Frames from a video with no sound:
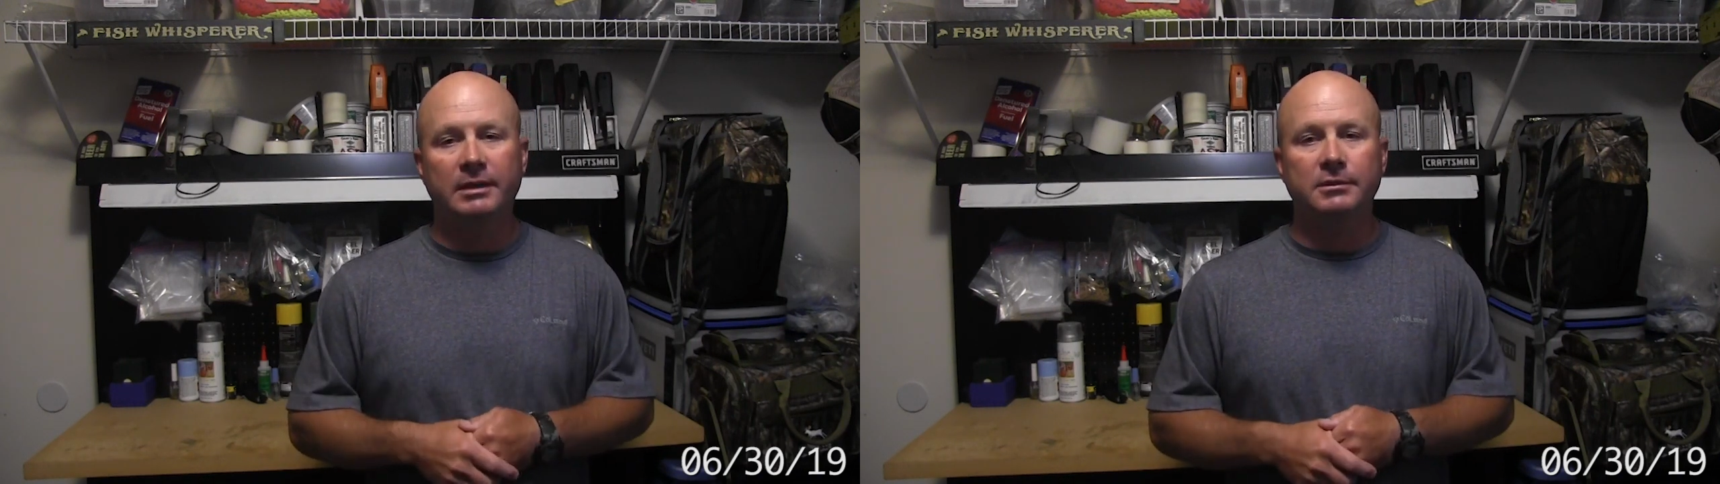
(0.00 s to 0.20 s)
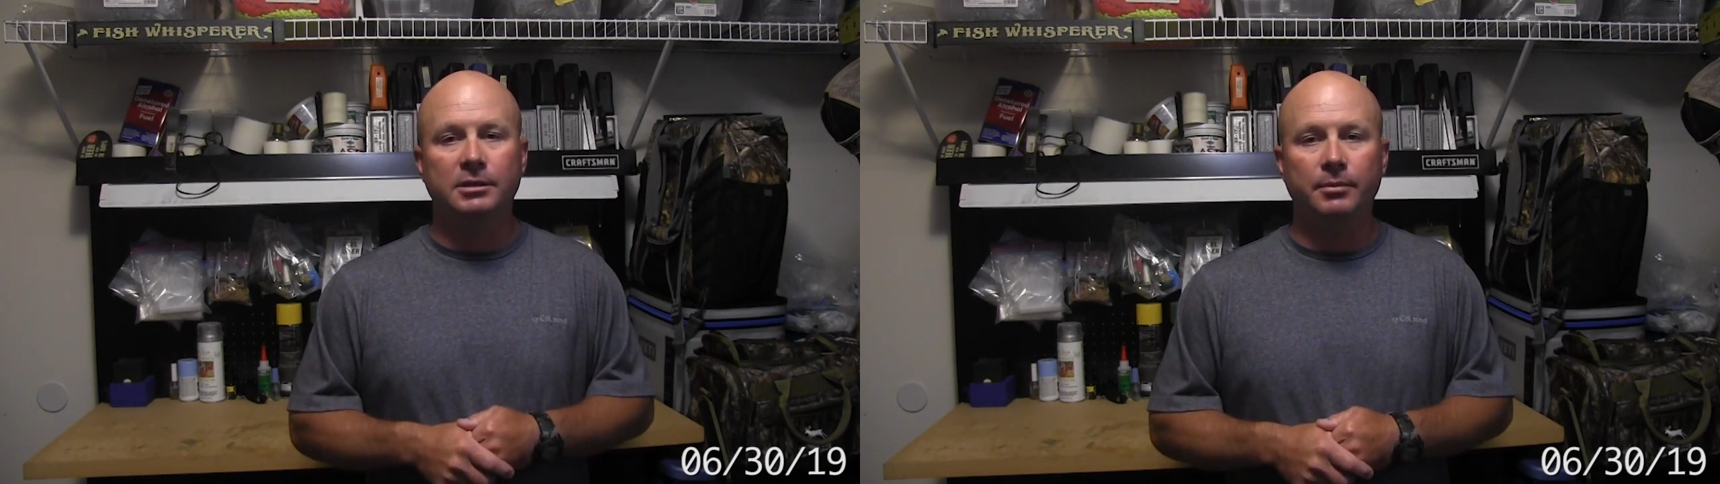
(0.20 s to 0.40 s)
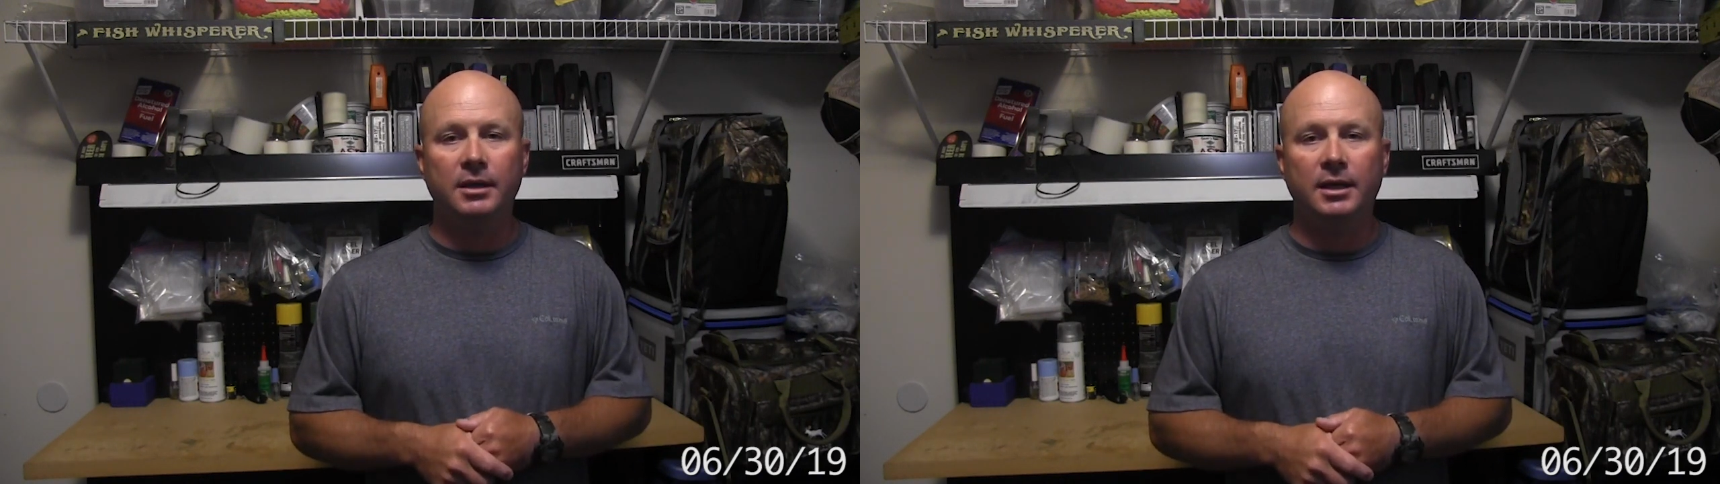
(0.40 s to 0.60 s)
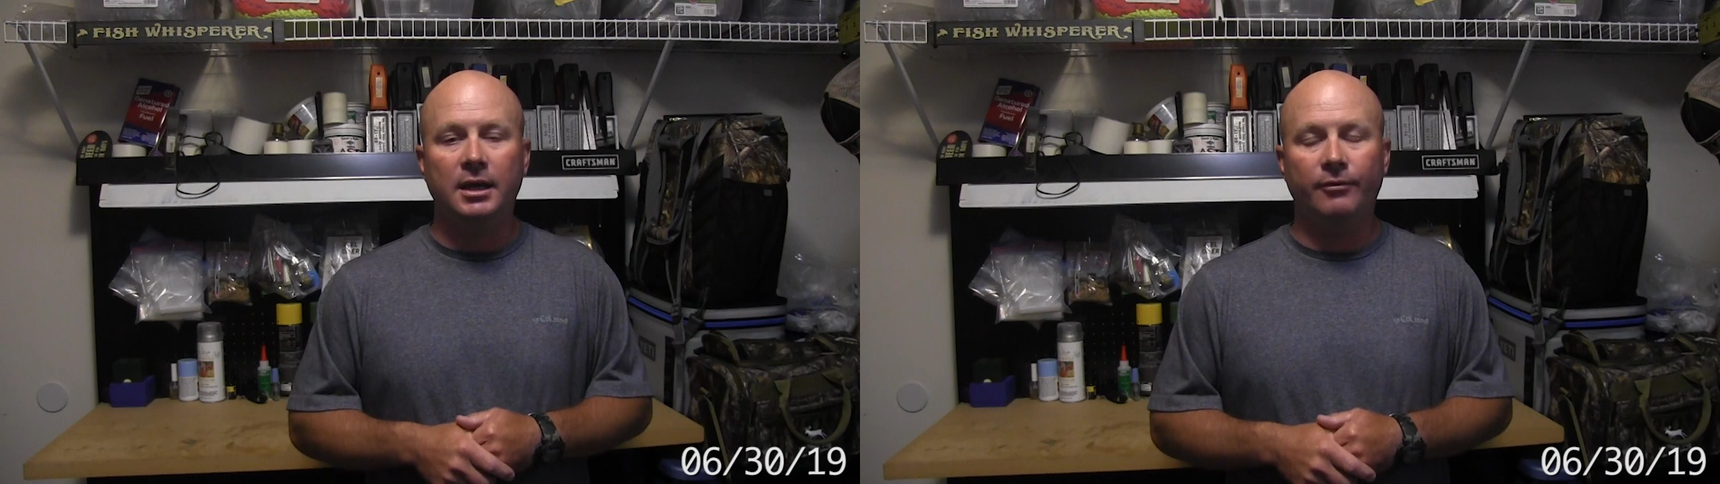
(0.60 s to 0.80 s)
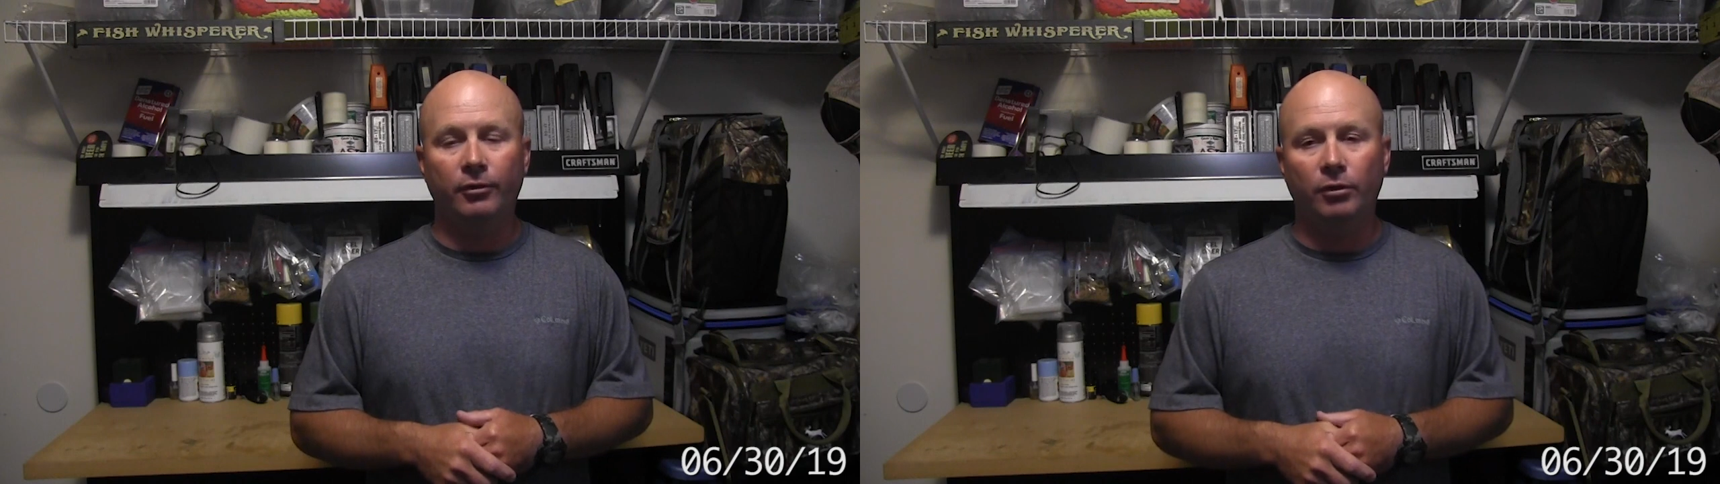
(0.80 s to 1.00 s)
seems to be
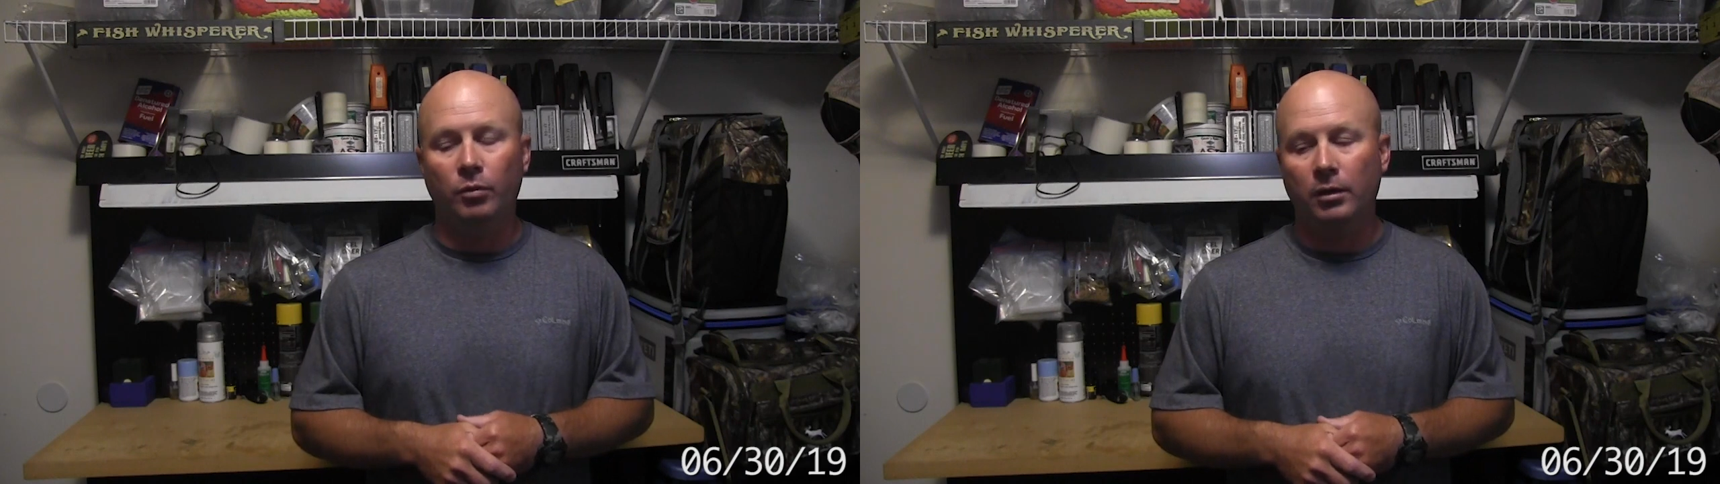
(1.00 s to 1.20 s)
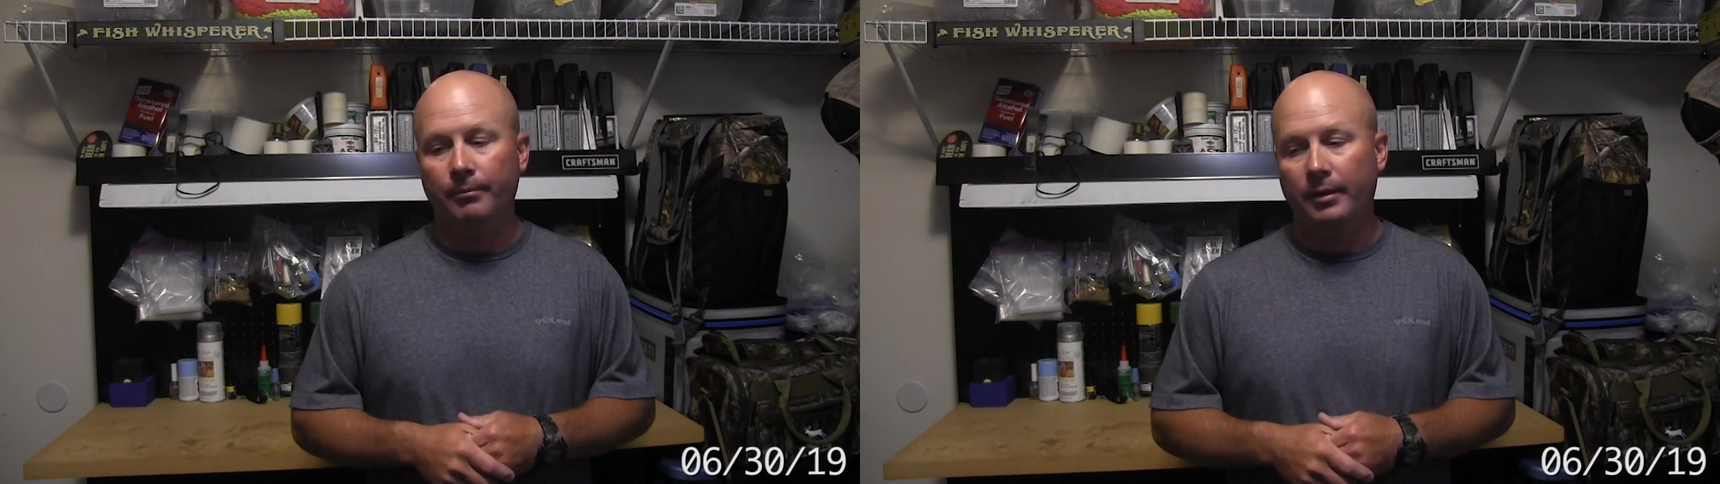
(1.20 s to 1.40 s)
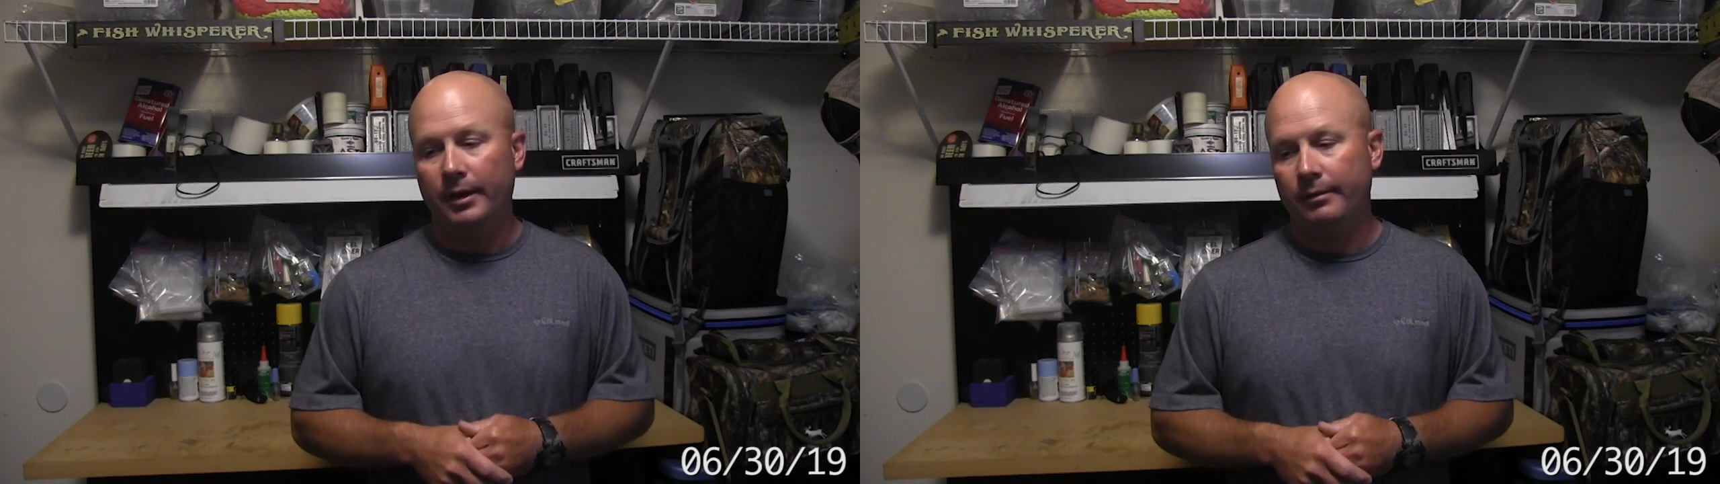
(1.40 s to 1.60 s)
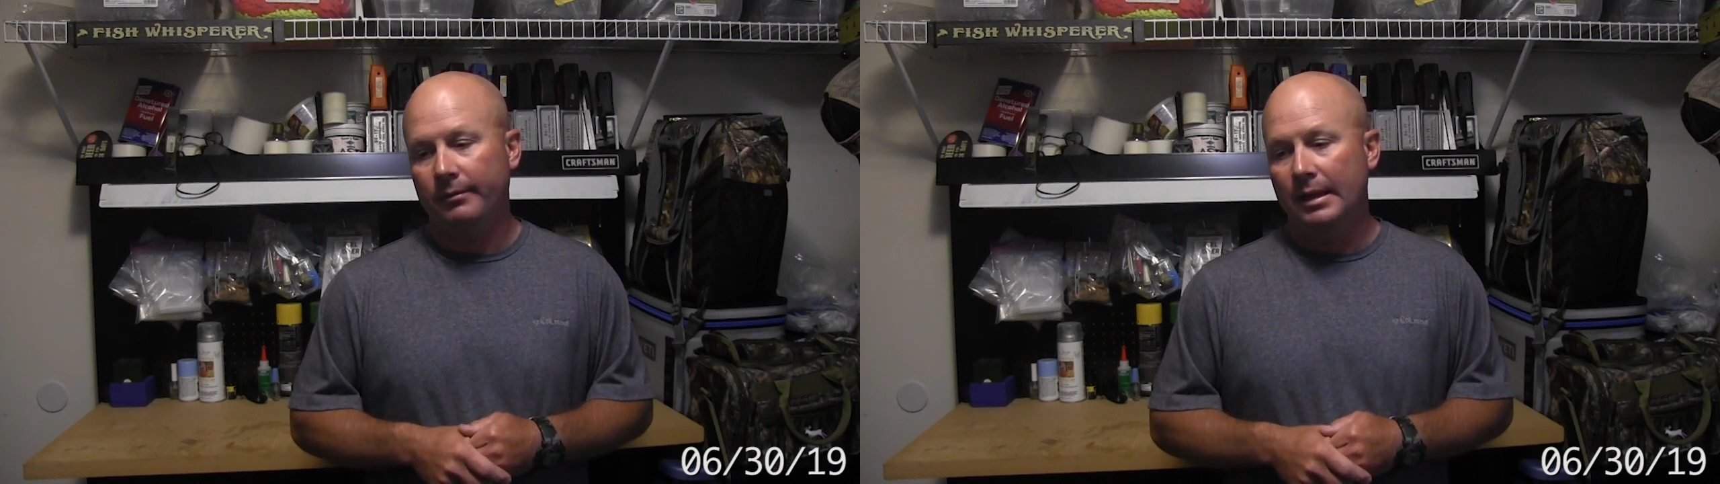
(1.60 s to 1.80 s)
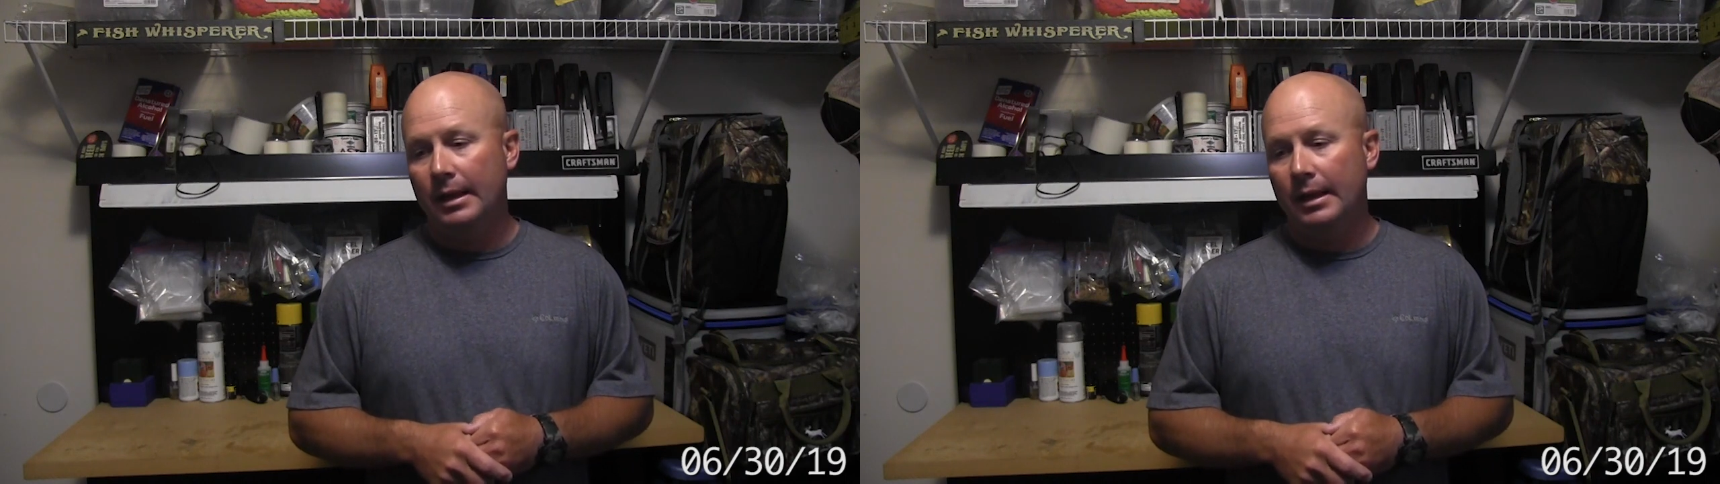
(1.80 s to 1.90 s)
key for the worm bite.